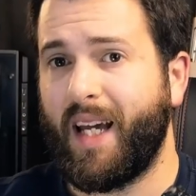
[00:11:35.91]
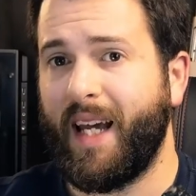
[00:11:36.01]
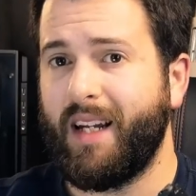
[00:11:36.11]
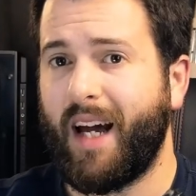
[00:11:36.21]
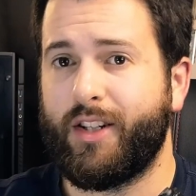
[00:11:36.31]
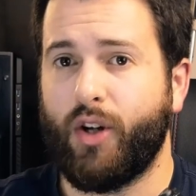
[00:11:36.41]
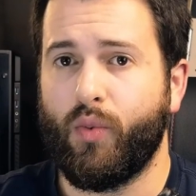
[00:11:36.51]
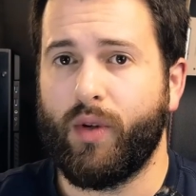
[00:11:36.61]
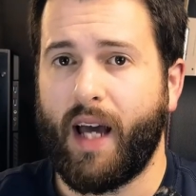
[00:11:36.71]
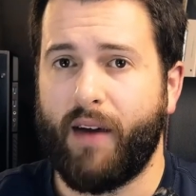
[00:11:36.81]
And I
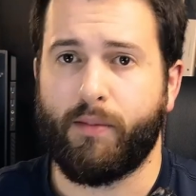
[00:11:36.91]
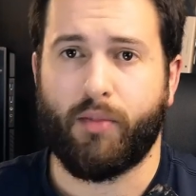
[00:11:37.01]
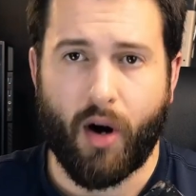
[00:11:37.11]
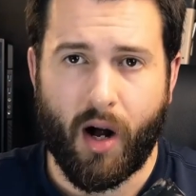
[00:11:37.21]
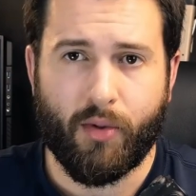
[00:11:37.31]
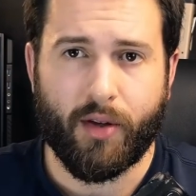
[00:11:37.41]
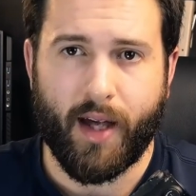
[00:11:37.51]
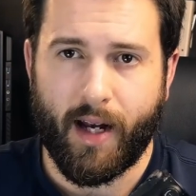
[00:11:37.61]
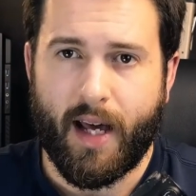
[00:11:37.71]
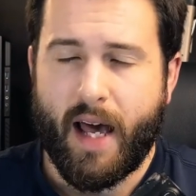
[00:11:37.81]
don't really have a problem with
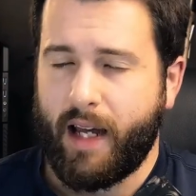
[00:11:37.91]
that.